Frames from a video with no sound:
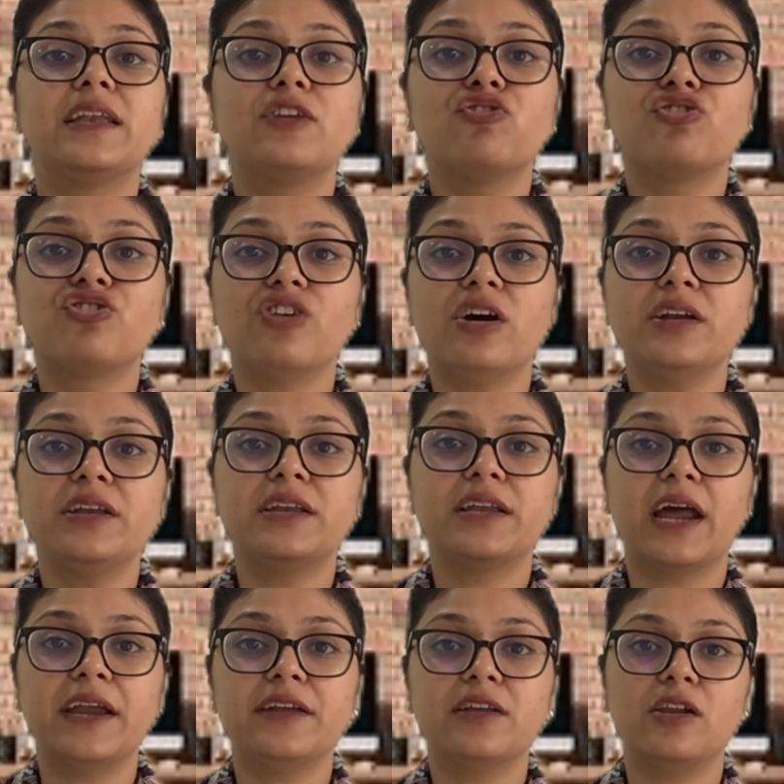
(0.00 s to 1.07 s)
short
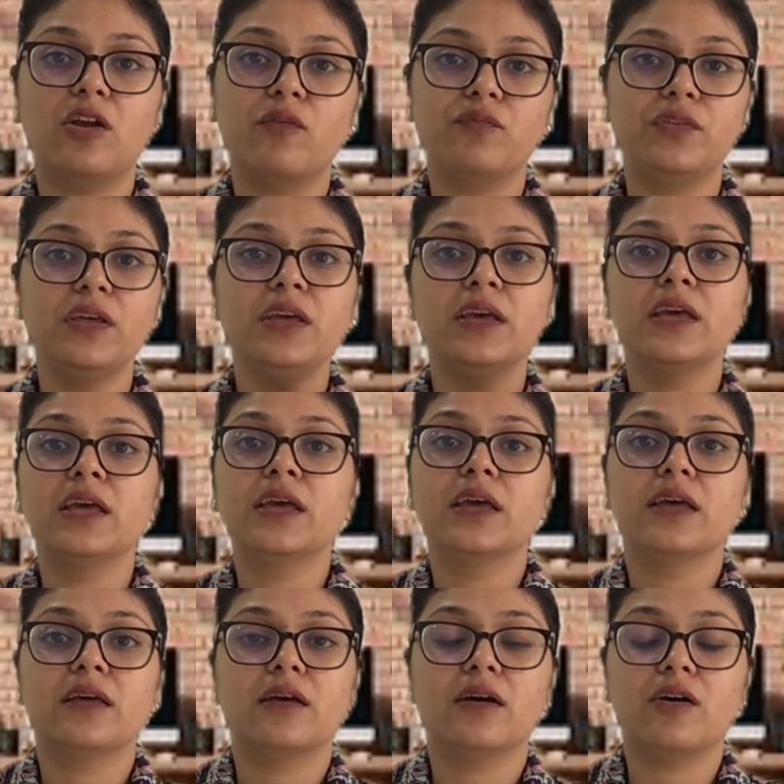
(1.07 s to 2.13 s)
title
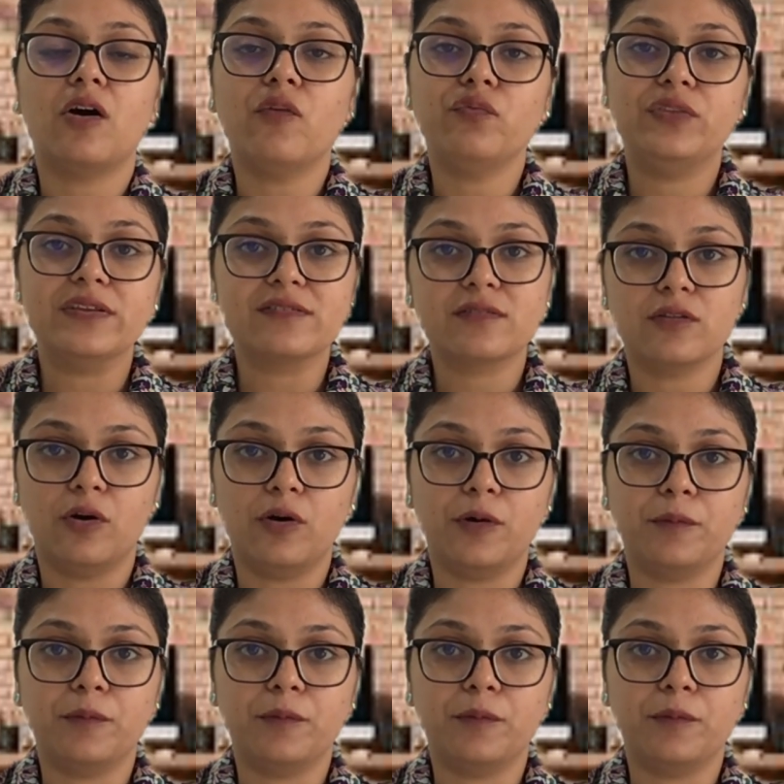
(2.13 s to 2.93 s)
of this law.